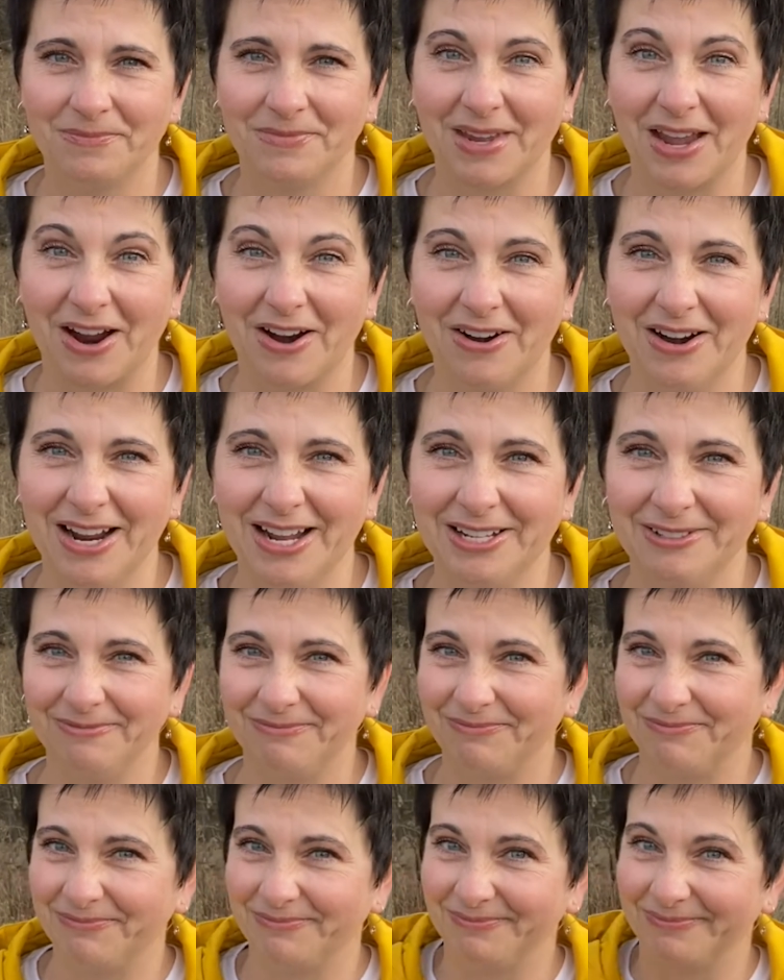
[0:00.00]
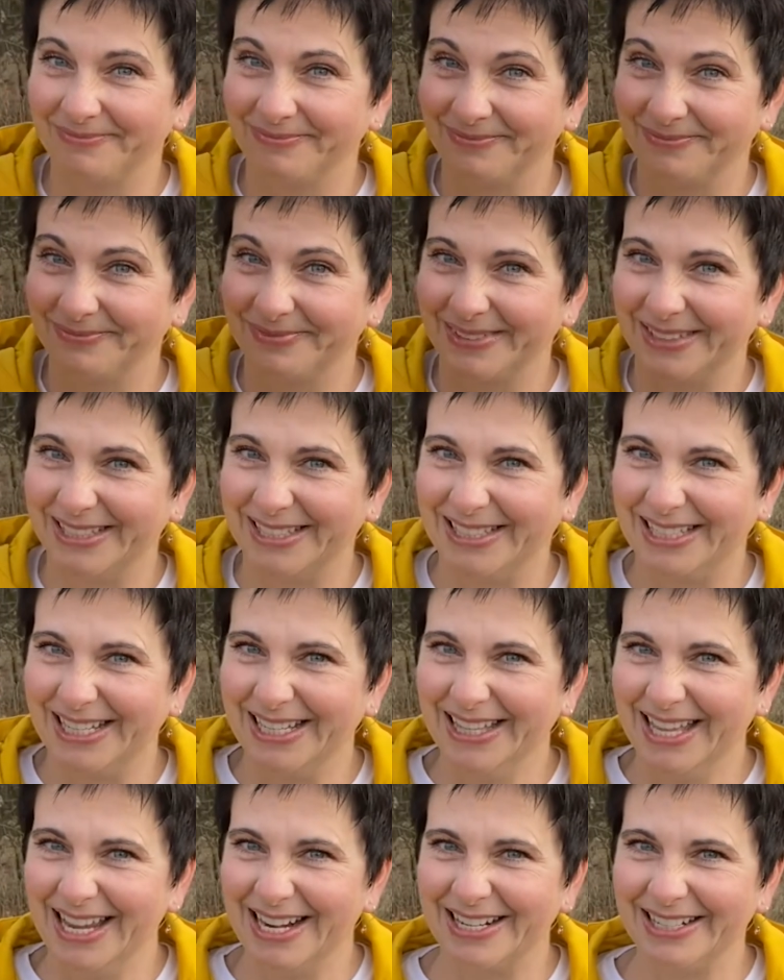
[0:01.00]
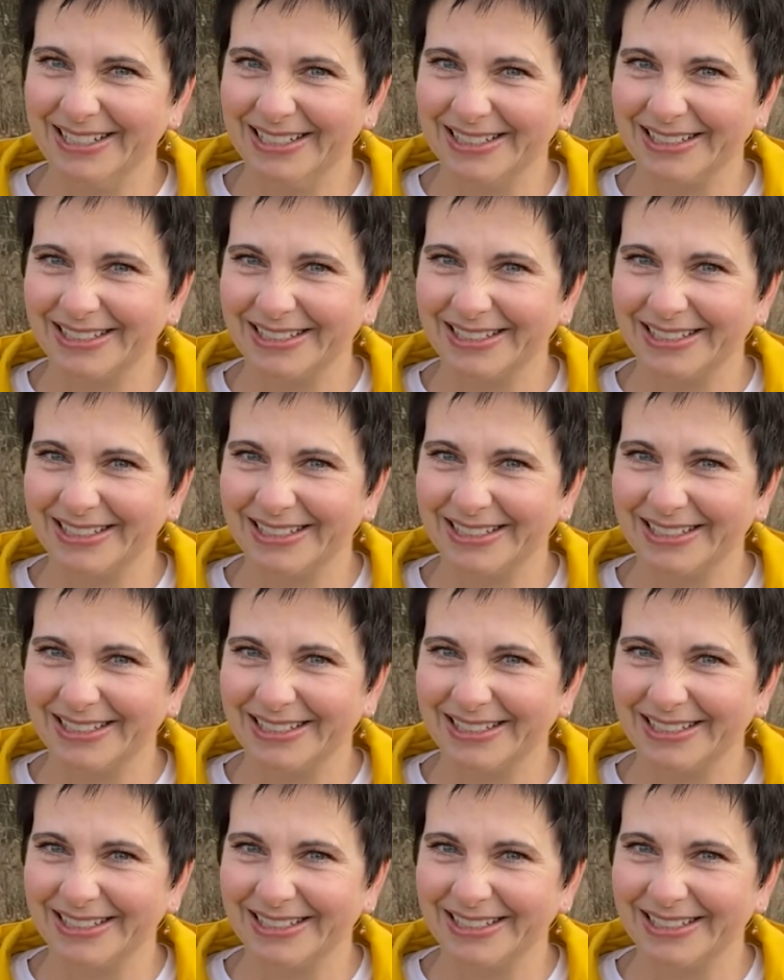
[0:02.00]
All right. See you later.